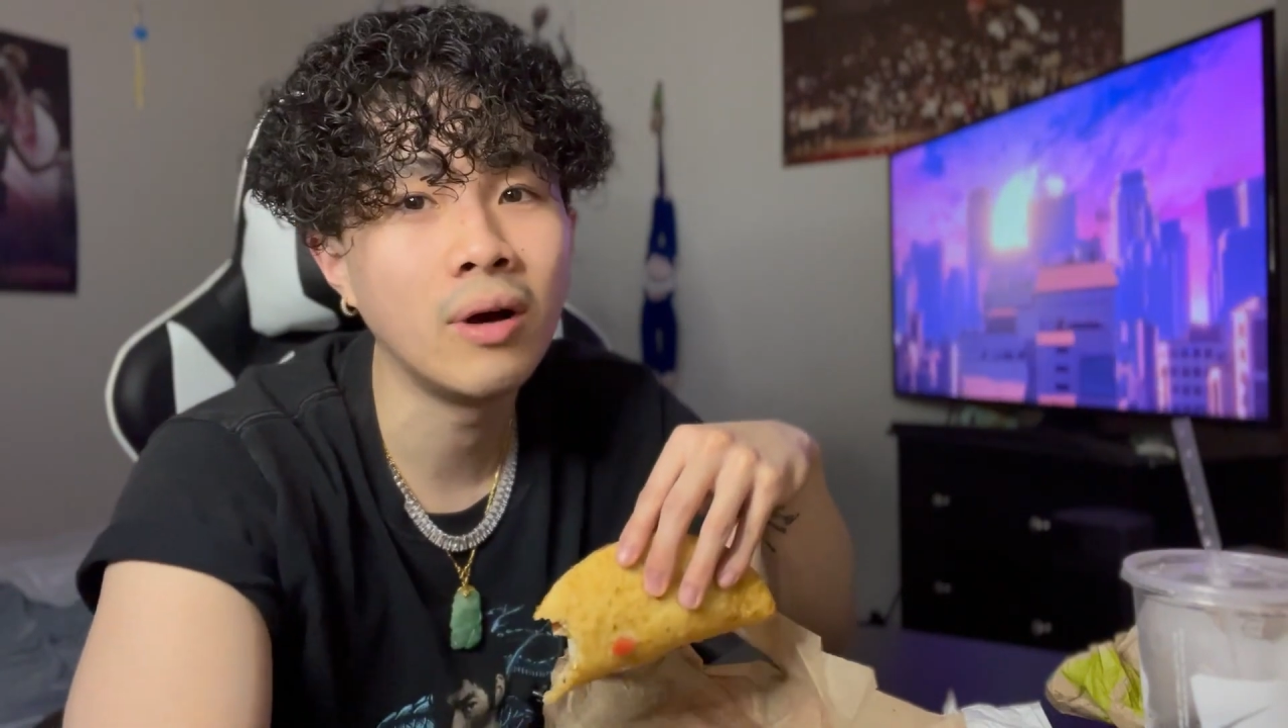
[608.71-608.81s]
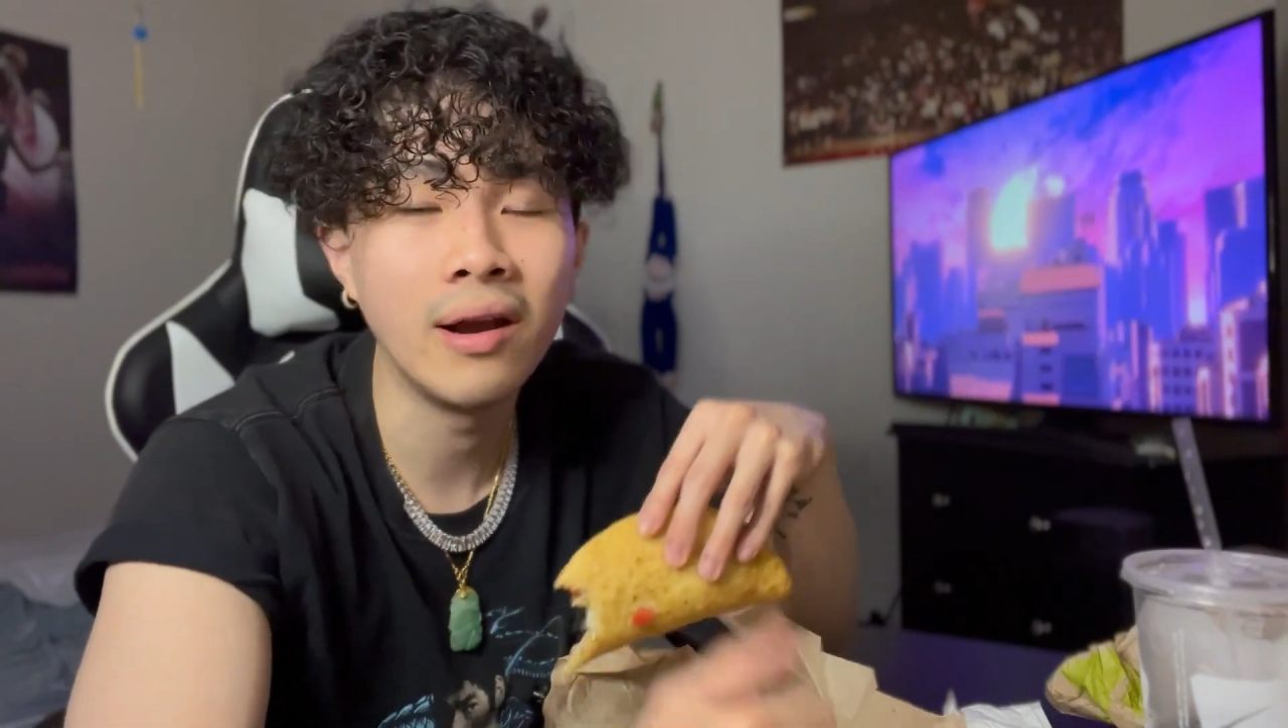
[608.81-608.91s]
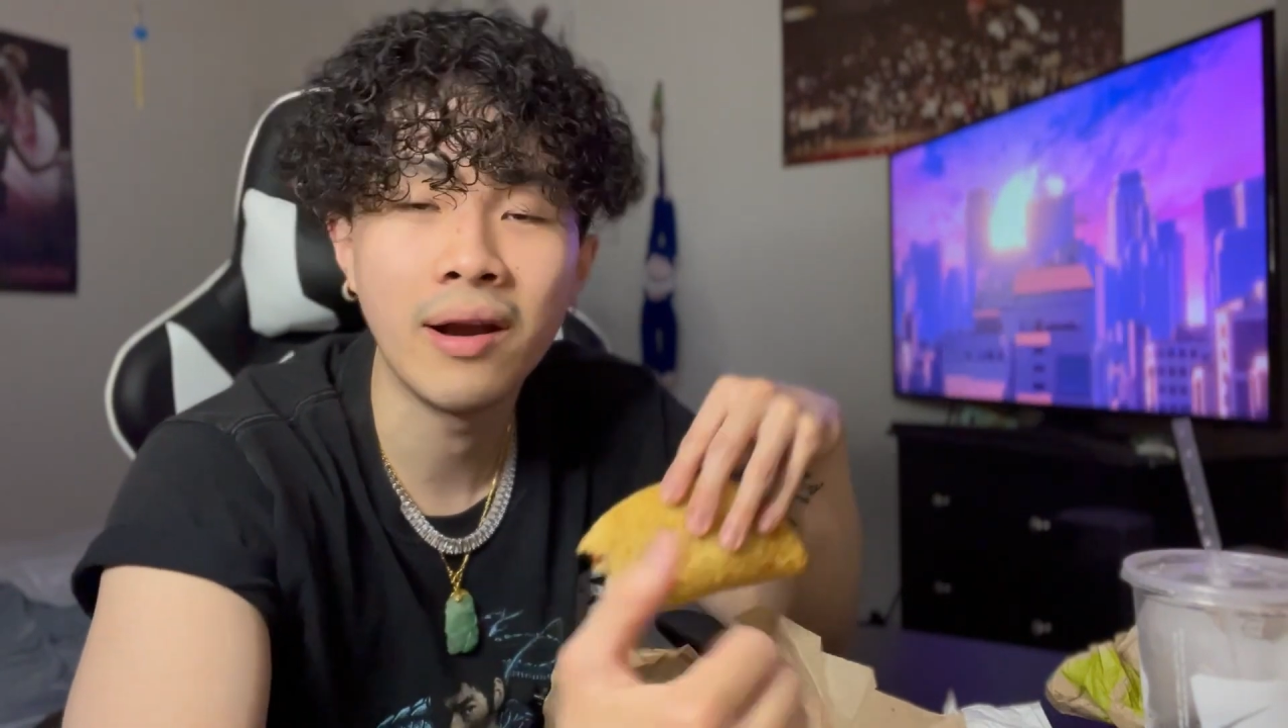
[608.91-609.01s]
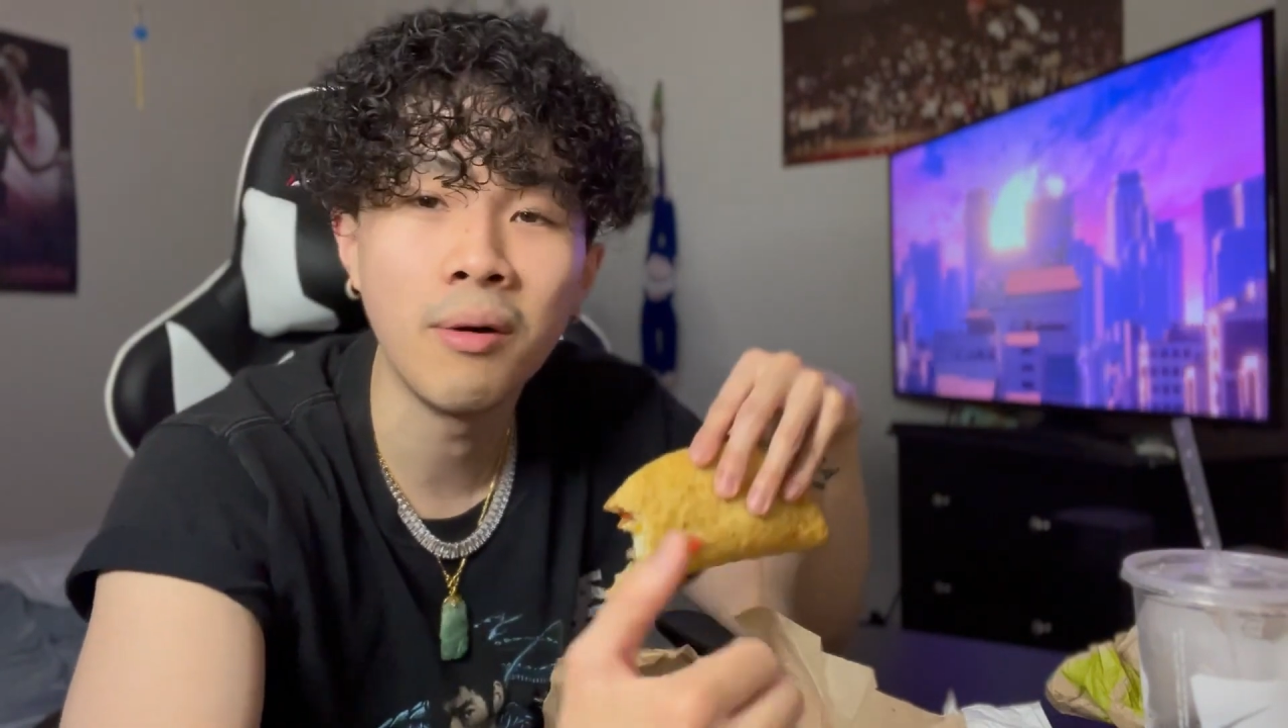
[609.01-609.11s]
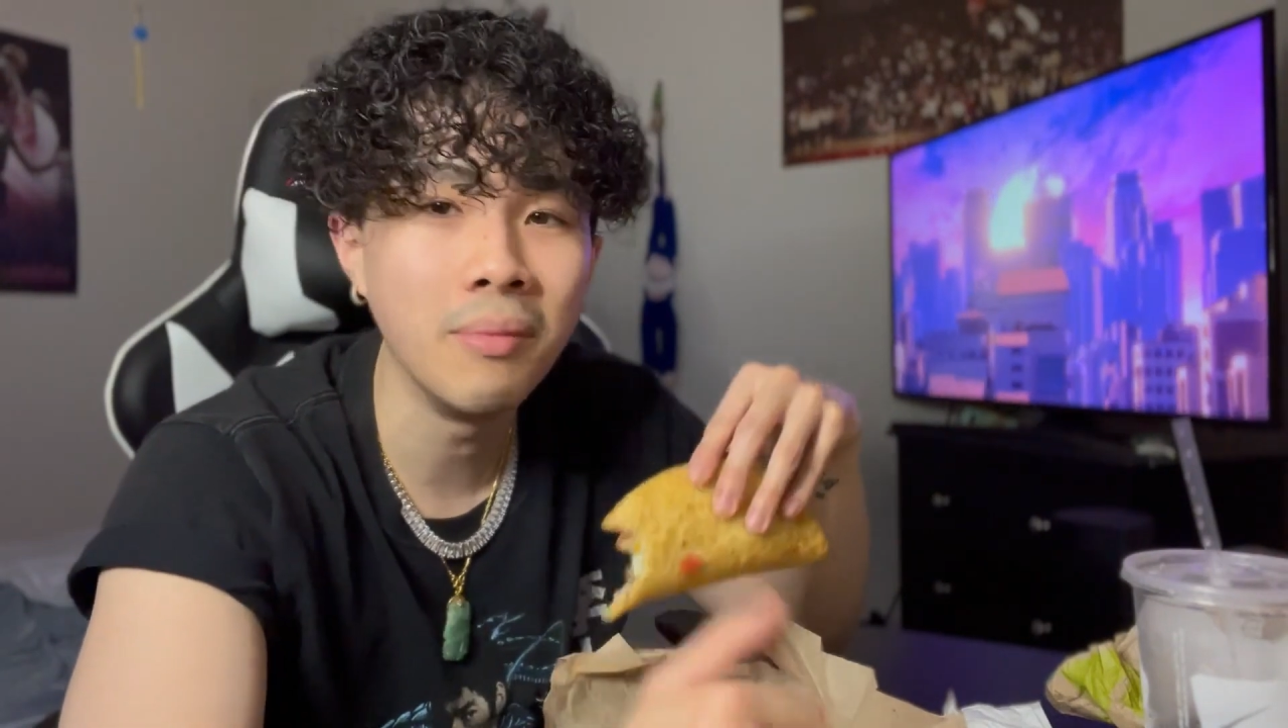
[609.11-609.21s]

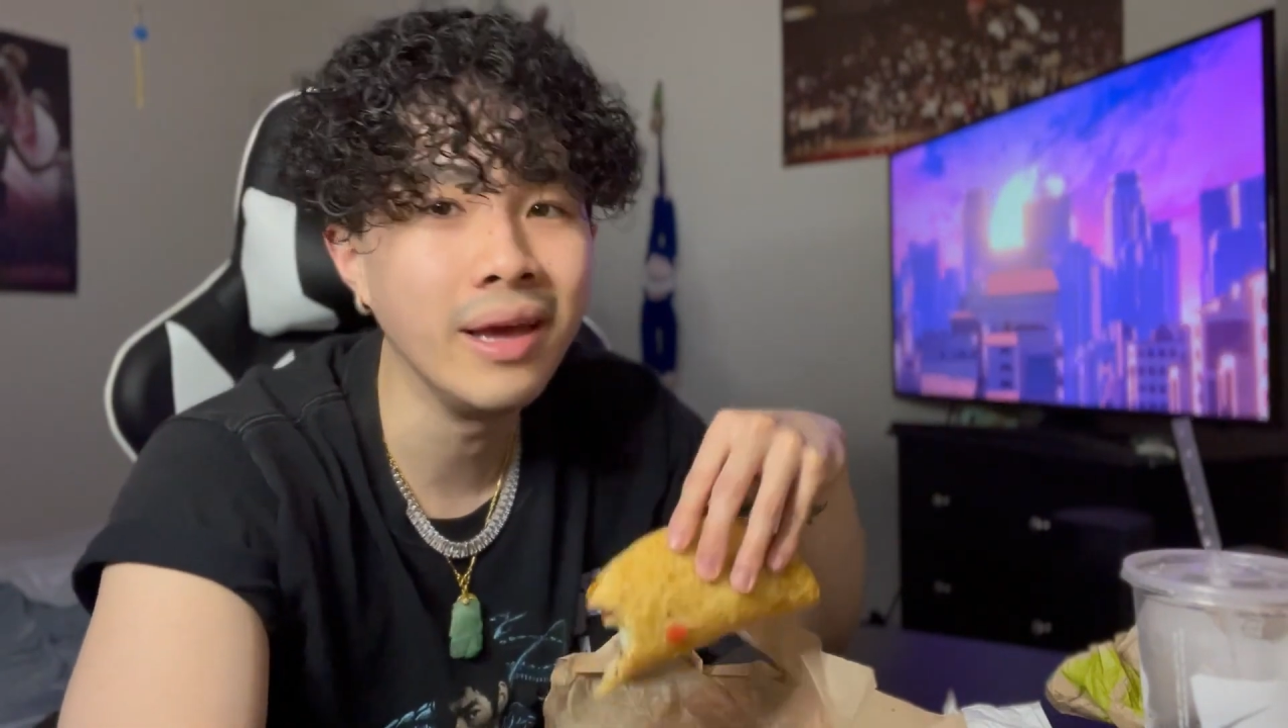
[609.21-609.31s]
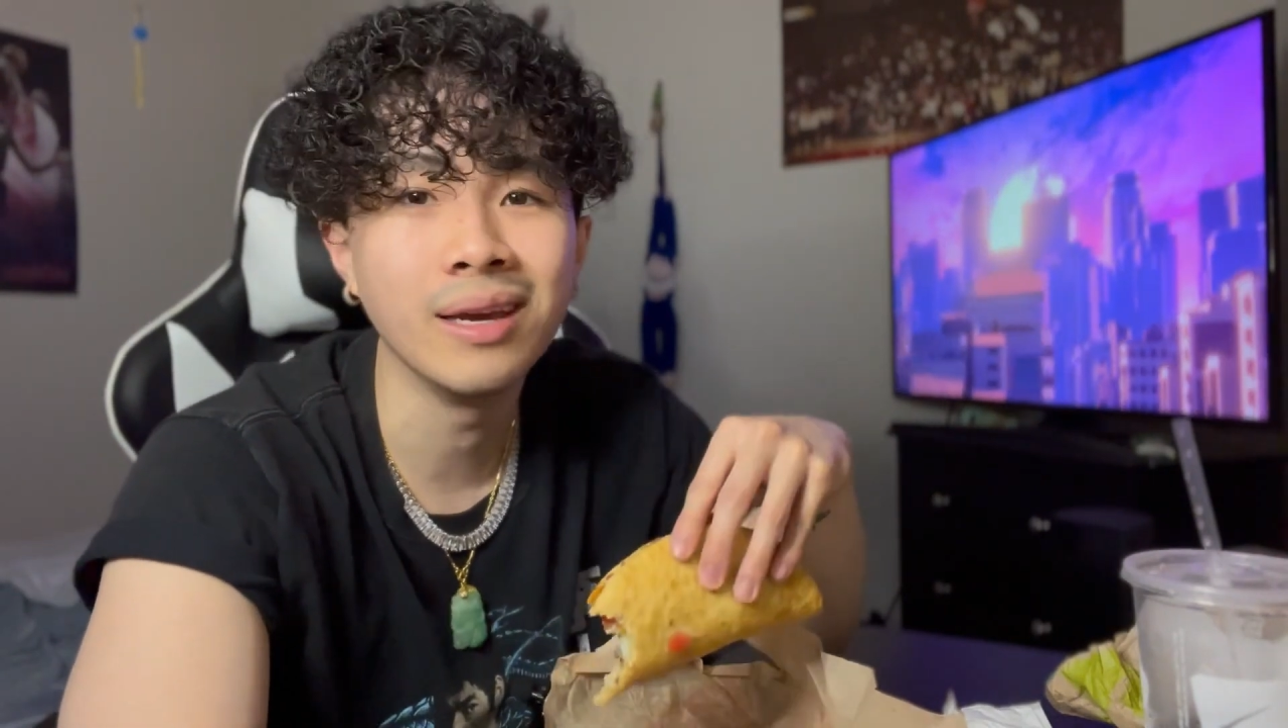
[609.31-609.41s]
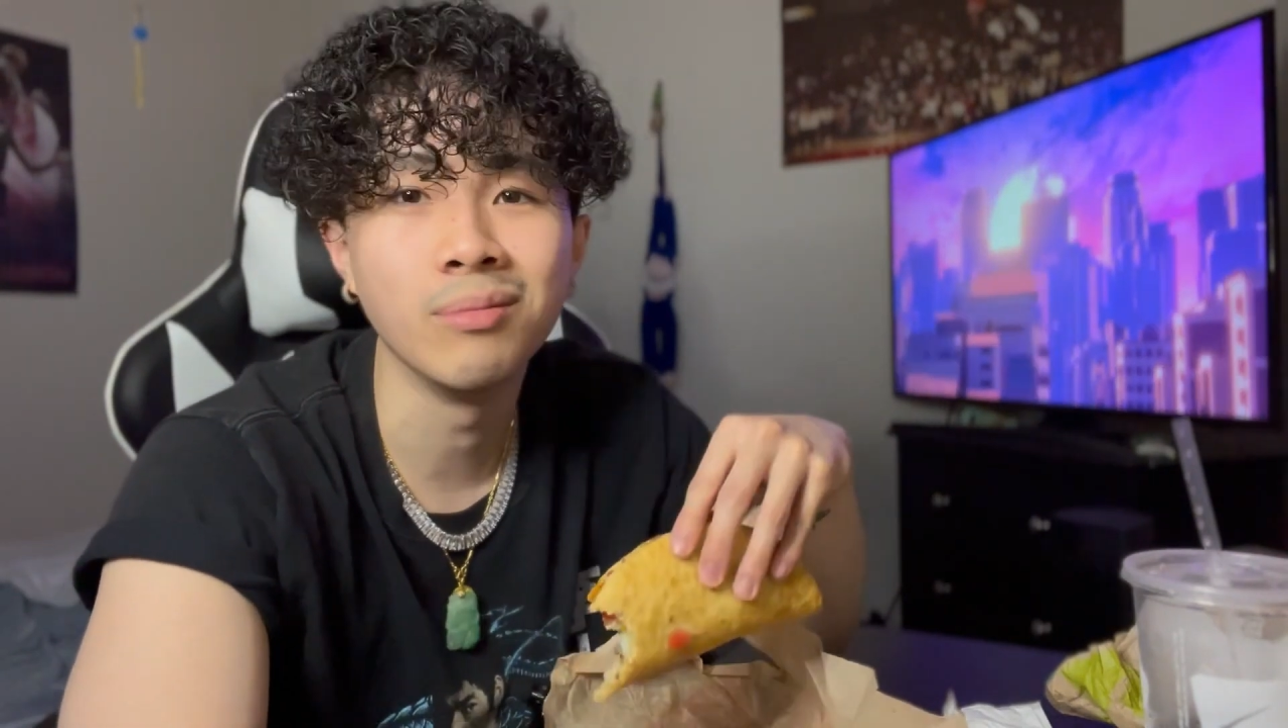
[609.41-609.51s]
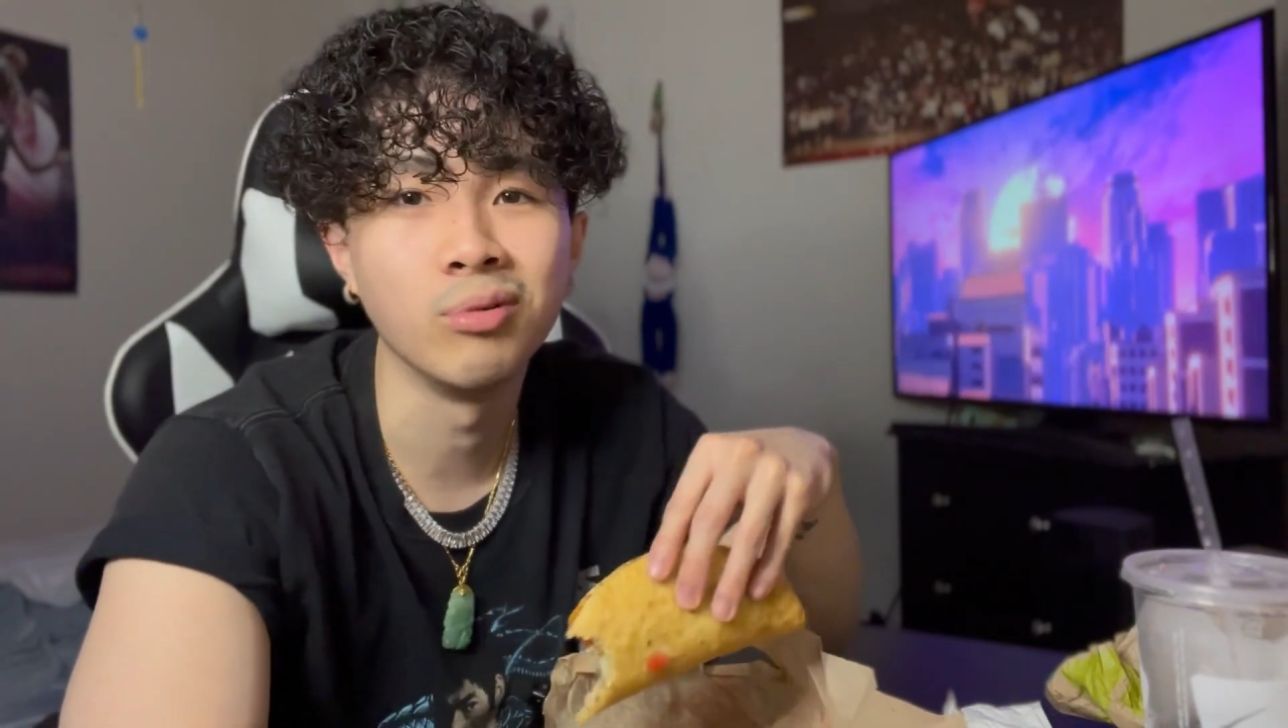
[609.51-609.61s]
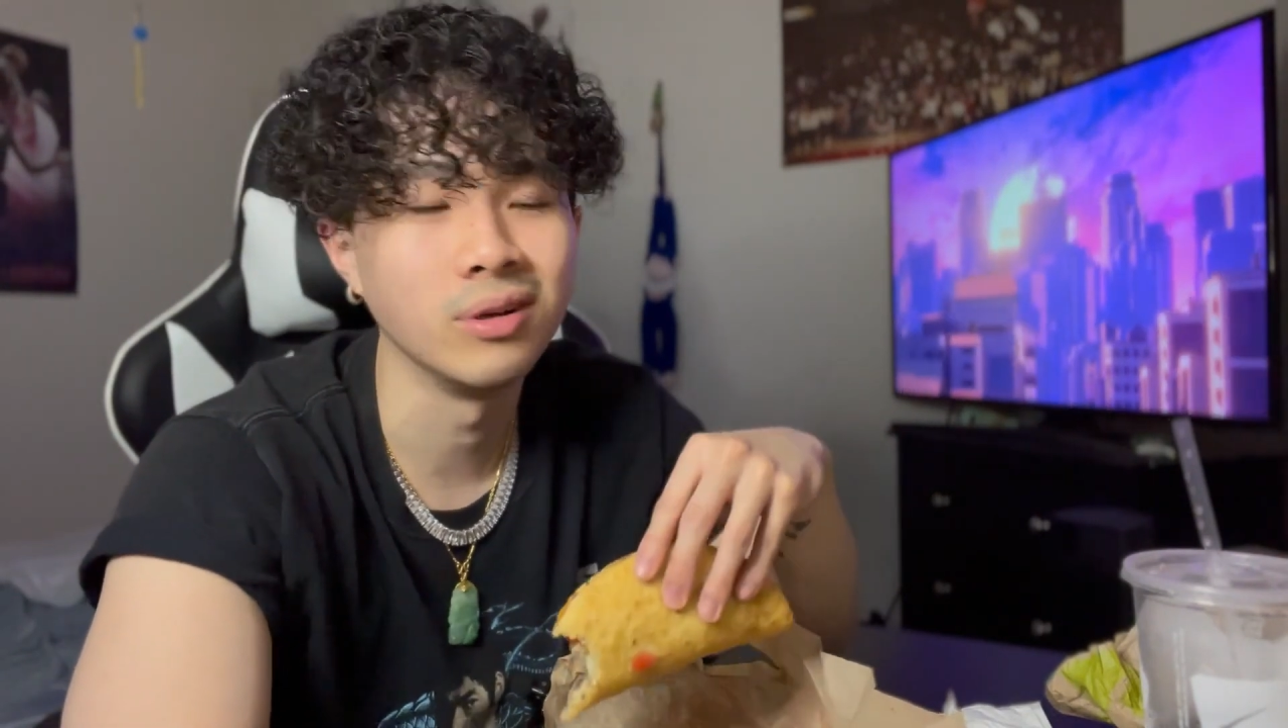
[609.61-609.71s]
and I'll make
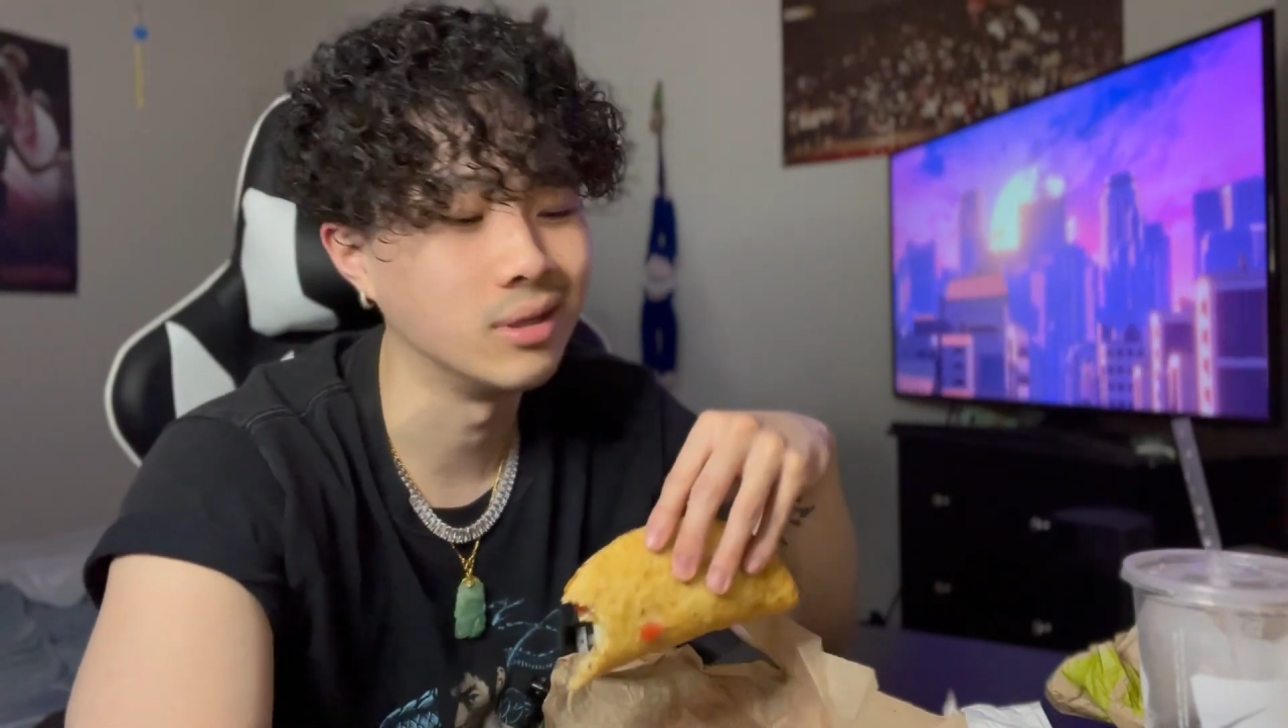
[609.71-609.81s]
it, bro.